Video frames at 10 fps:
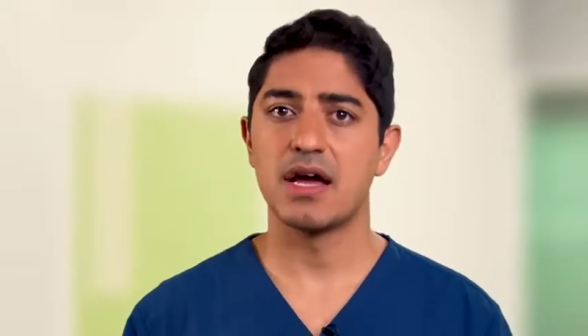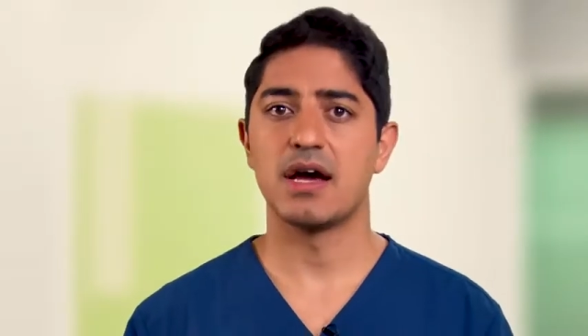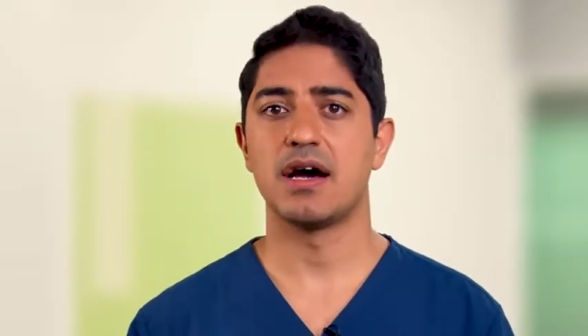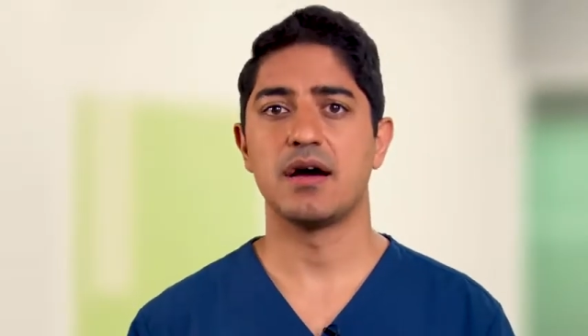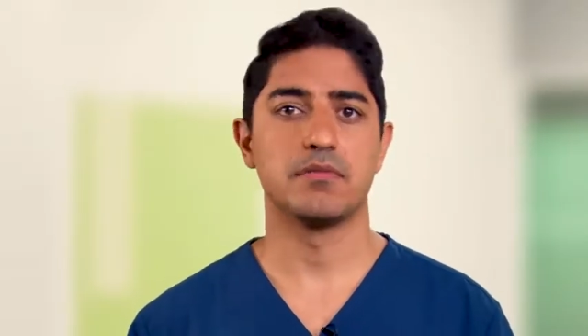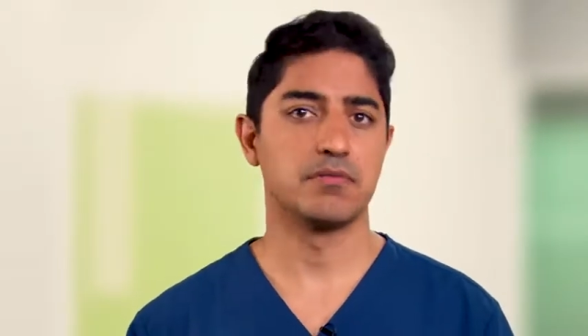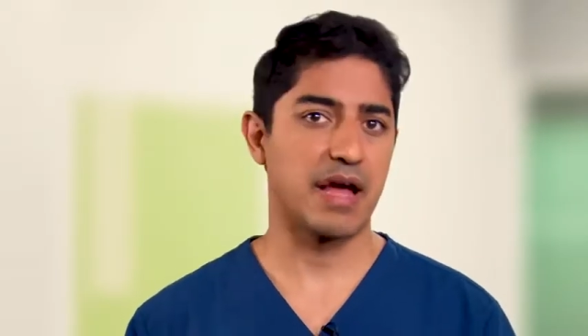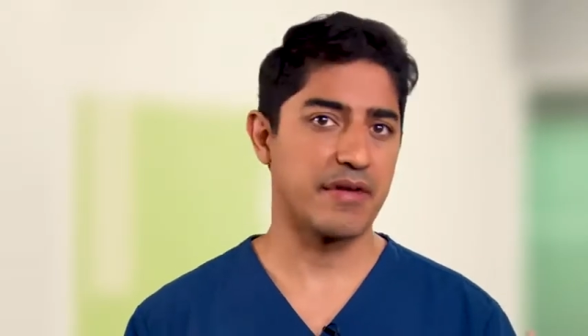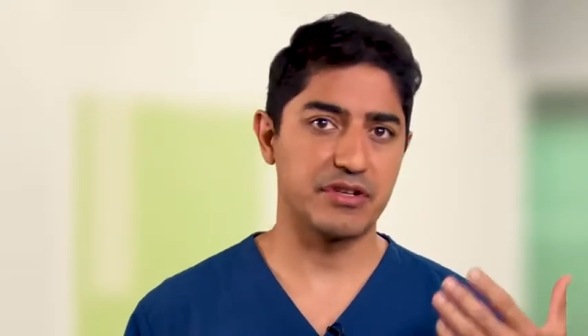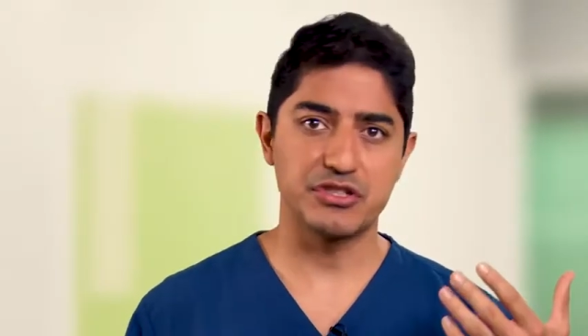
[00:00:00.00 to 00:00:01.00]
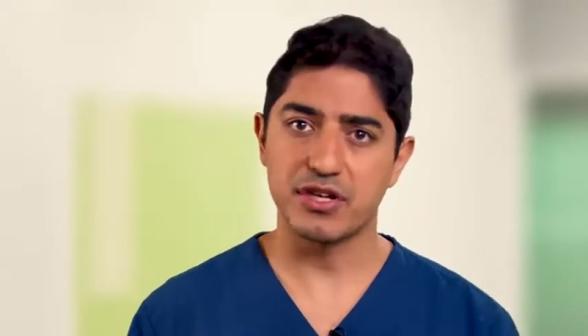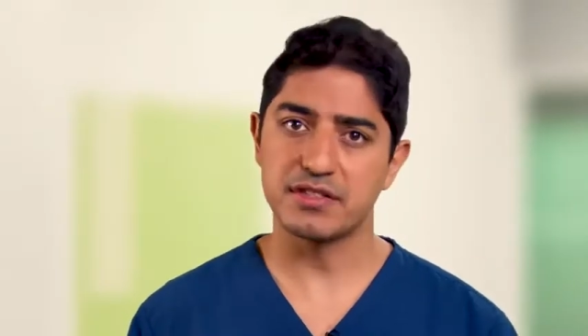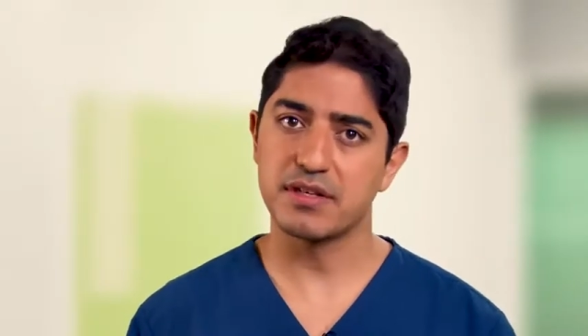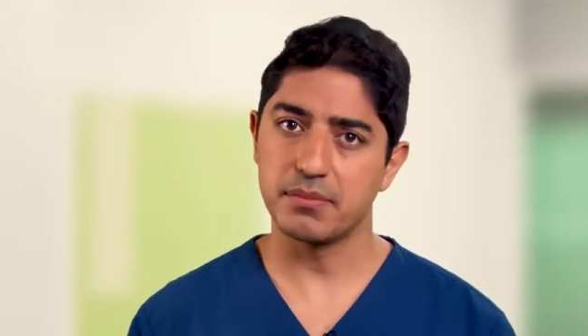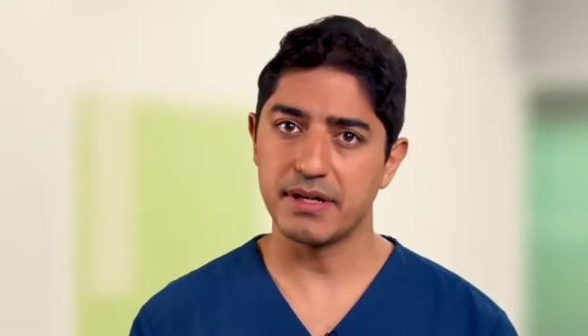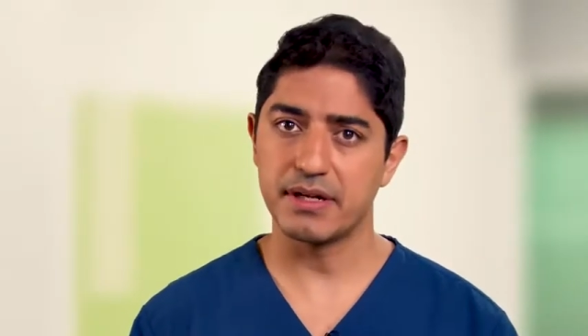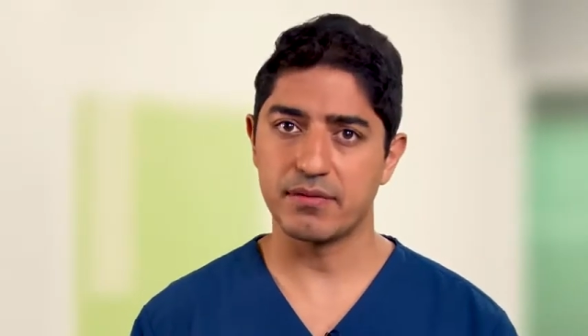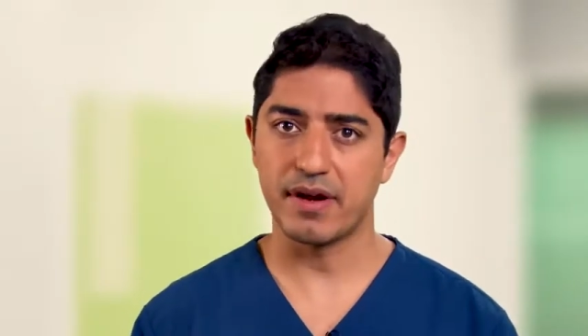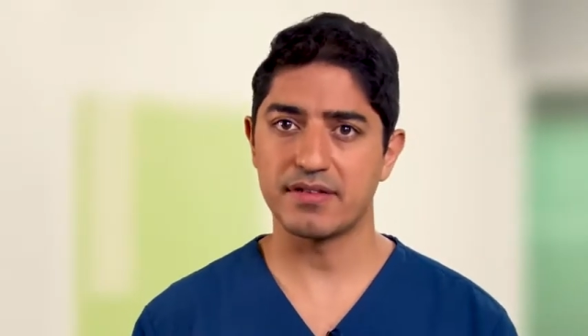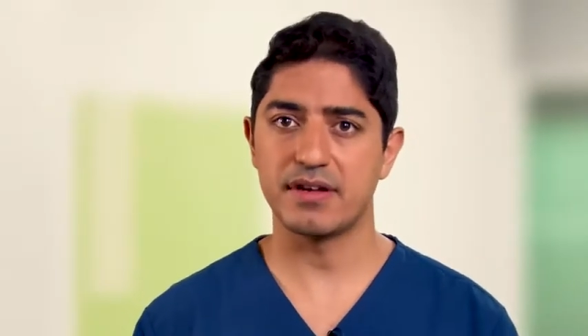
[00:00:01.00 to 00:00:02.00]
having just
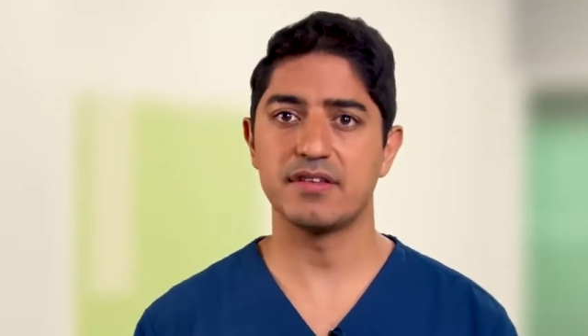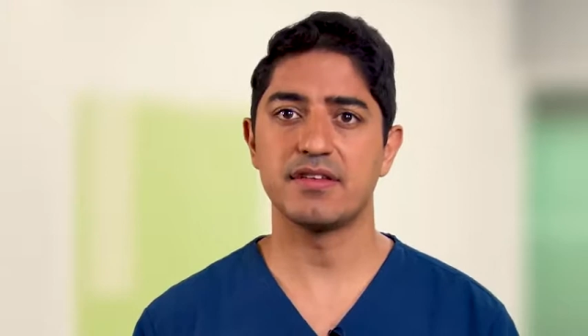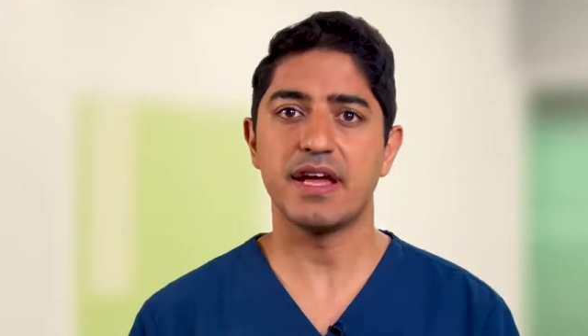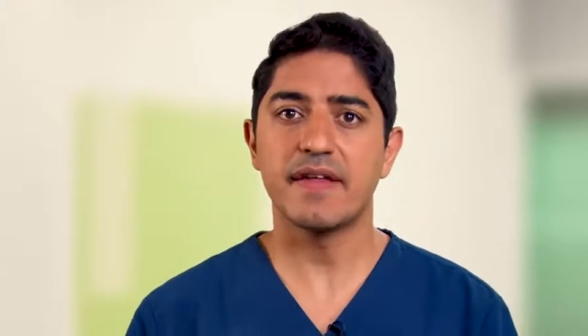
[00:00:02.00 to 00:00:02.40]
completed residency,